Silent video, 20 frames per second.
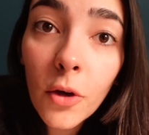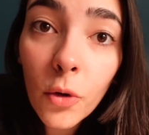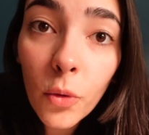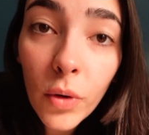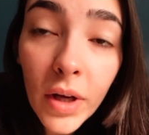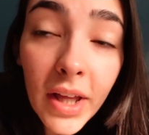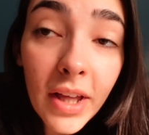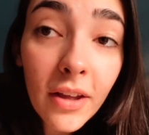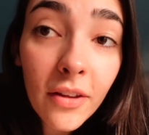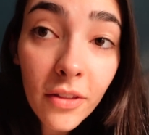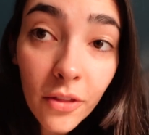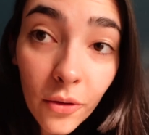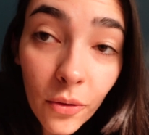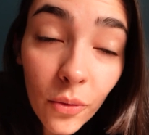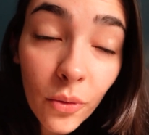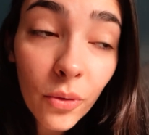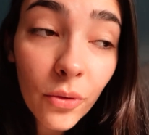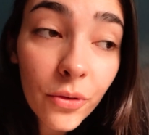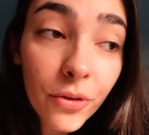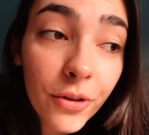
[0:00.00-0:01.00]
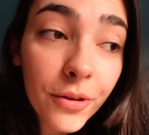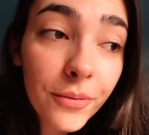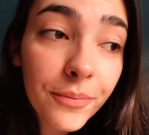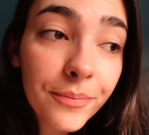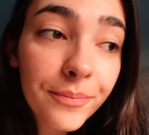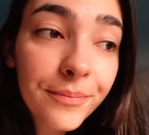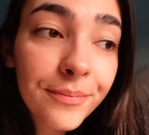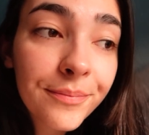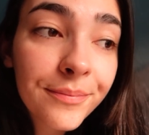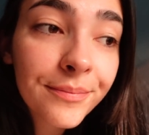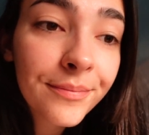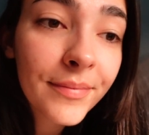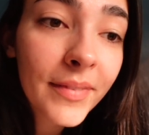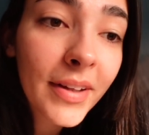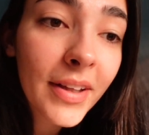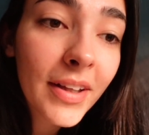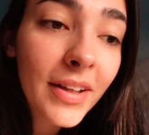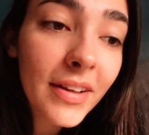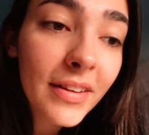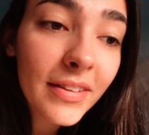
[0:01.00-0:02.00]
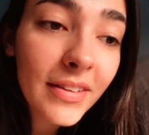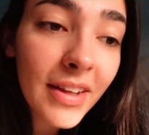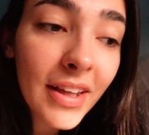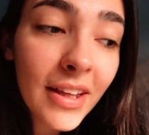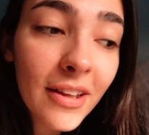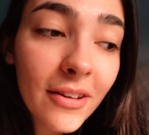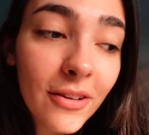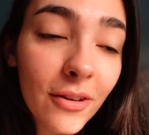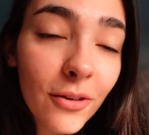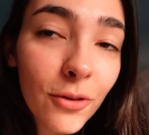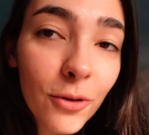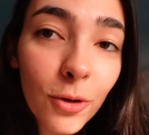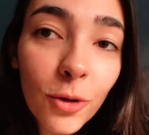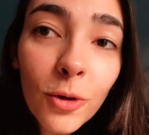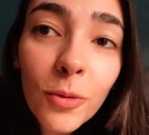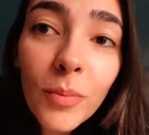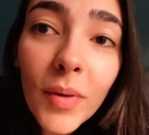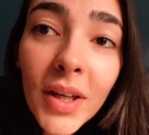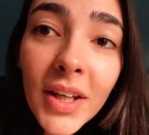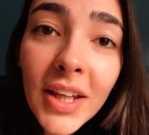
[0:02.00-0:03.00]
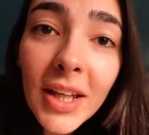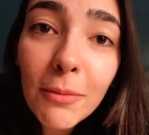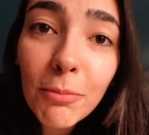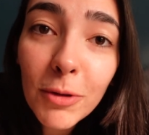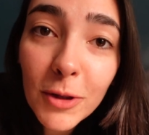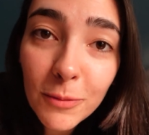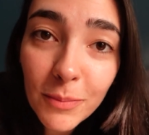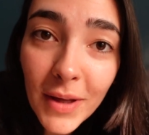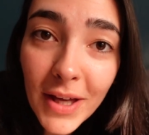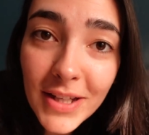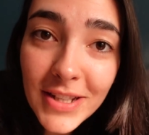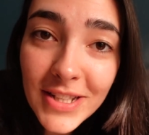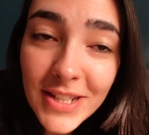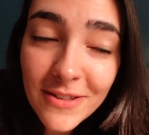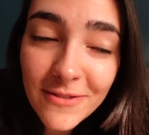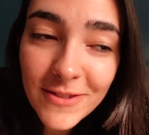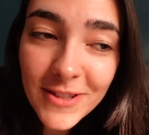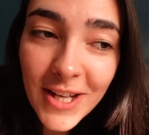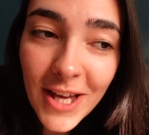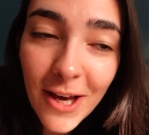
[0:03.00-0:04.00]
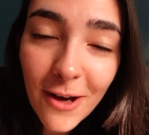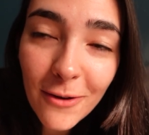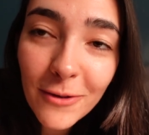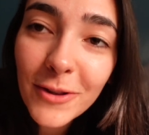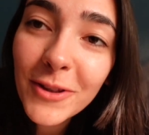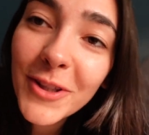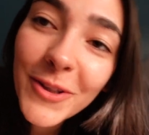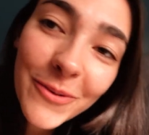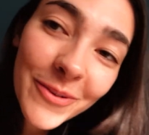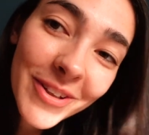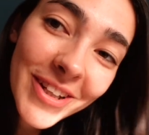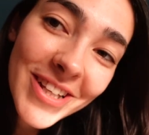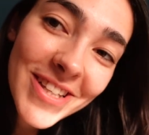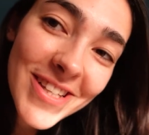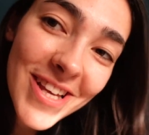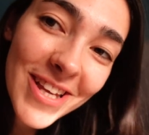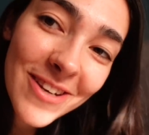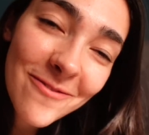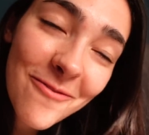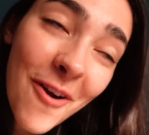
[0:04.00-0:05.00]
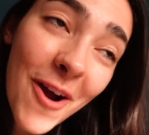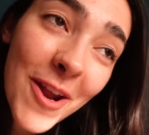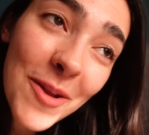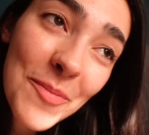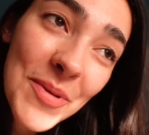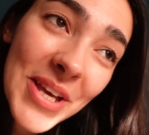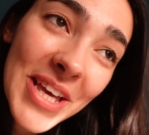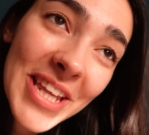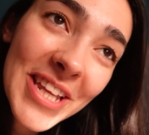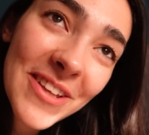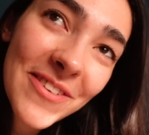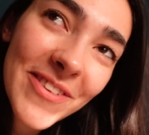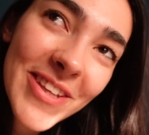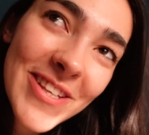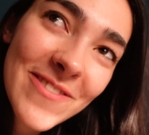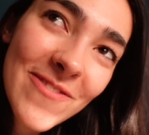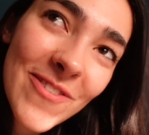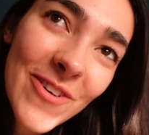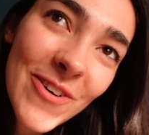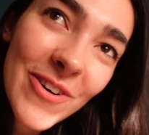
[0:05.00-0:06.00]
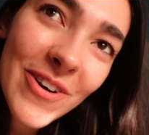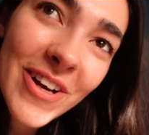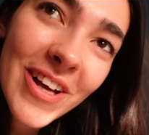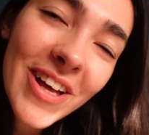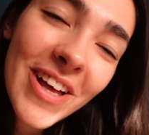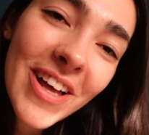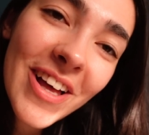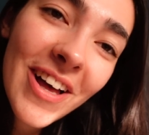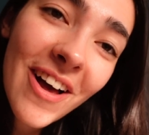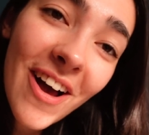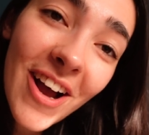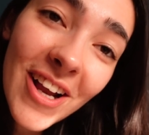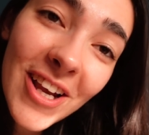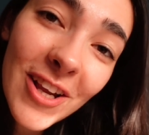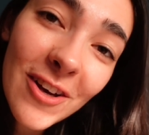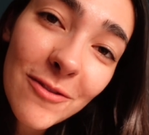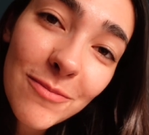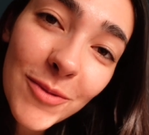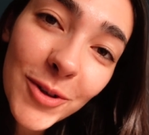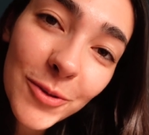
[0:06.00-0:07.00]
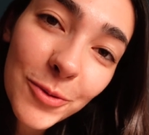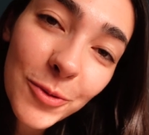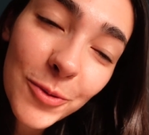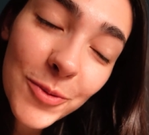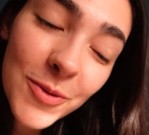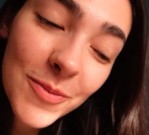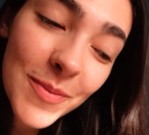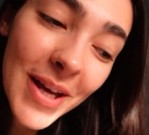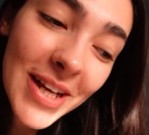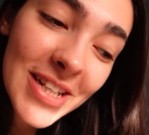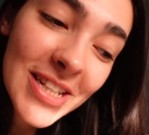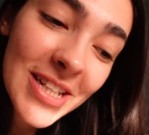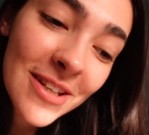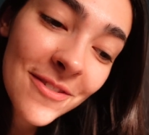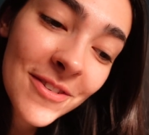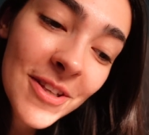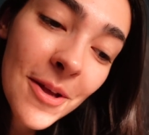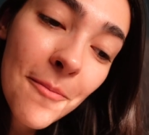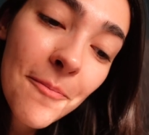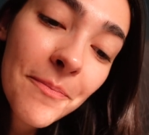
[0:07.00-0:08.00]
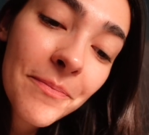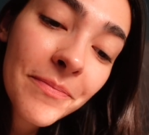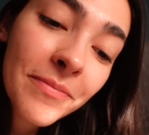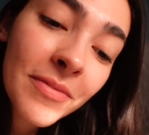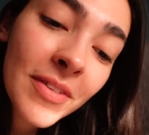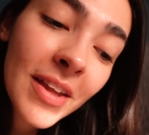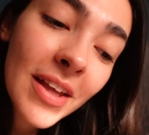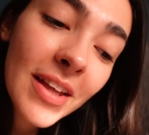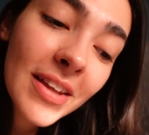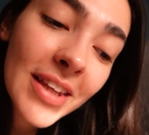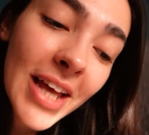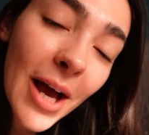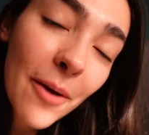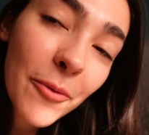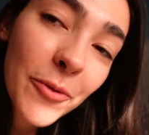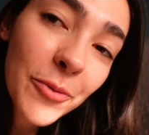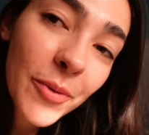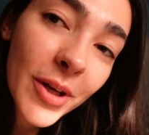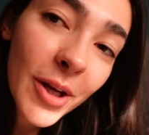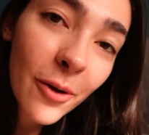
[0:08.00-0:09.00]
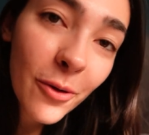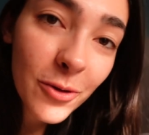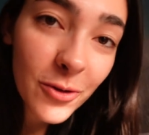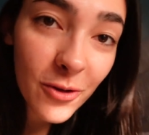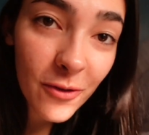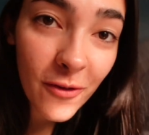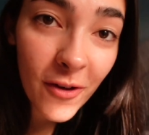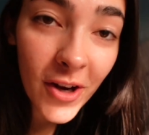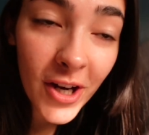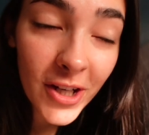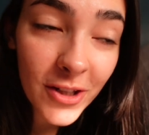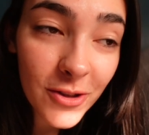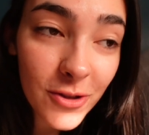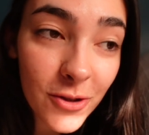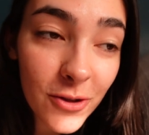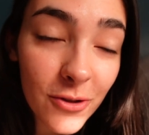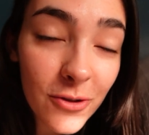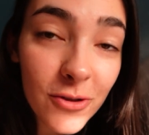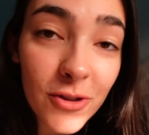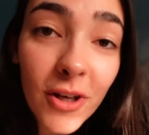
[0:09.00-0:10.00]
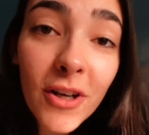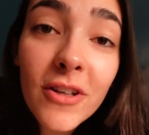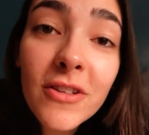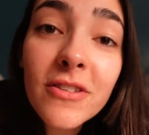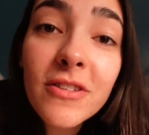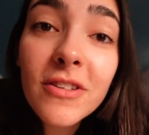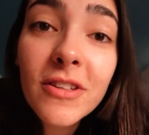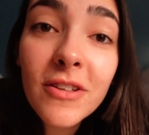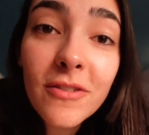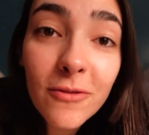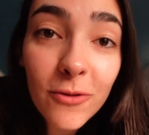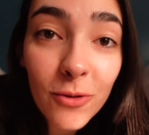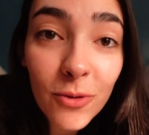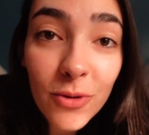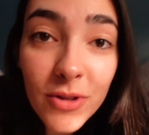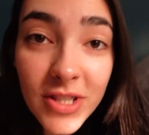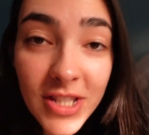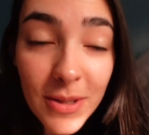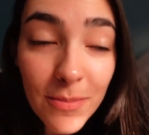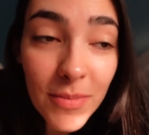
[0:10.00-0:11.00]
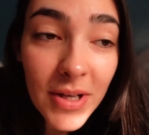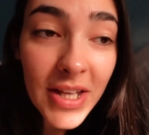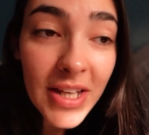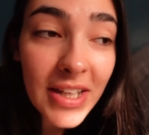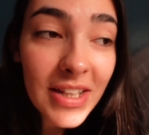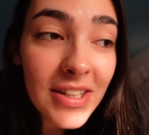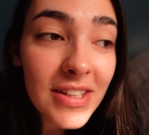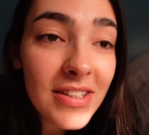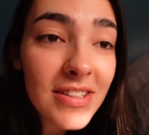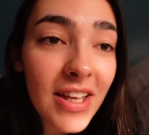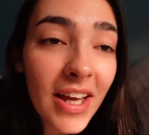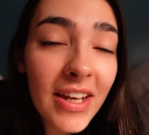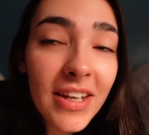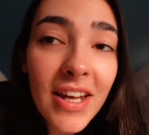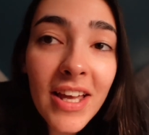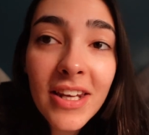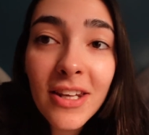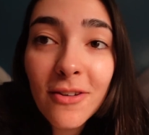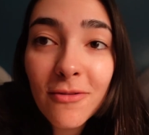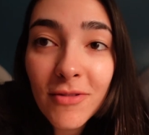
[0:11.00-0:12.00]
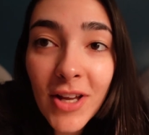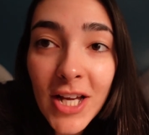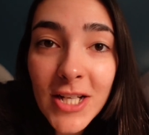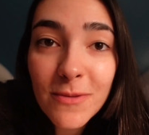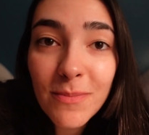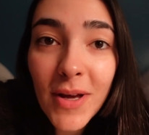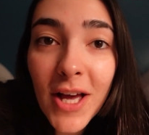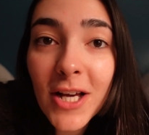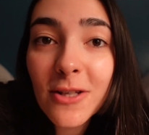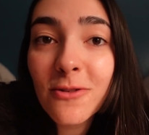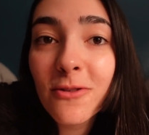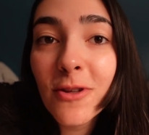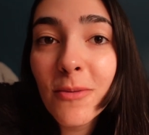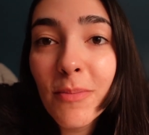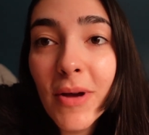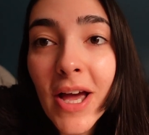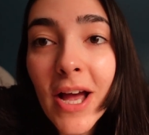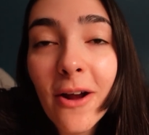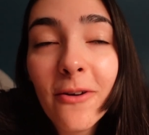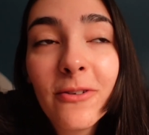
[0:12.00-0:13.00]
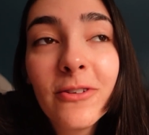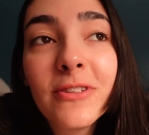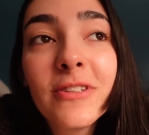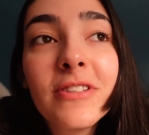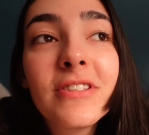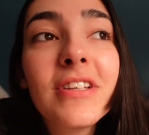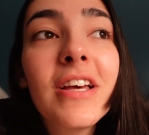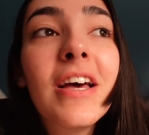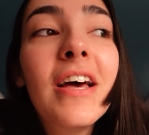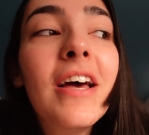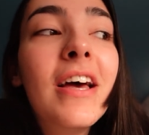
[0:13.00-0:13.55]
Quick thought there's too many perspectives now. You know, when I said right at the beginning of this vlog, I love multiple perspectives. That was when I was referring to just the four siblings and then the flashbacks of the parents.